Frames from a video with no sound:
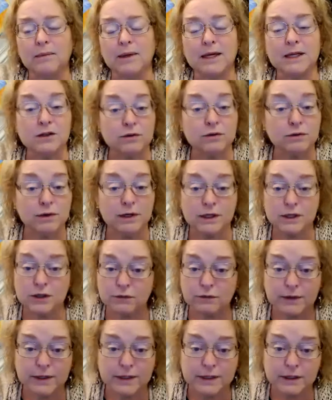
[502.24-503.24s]
It's
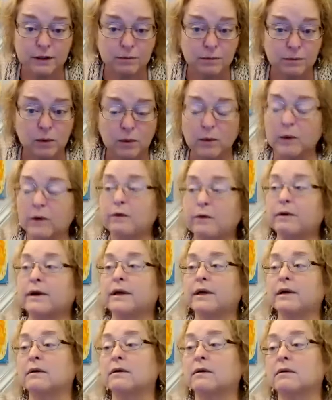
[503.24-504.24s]
a reasonable
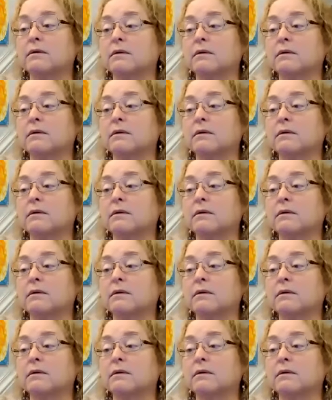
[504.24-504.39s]
worry.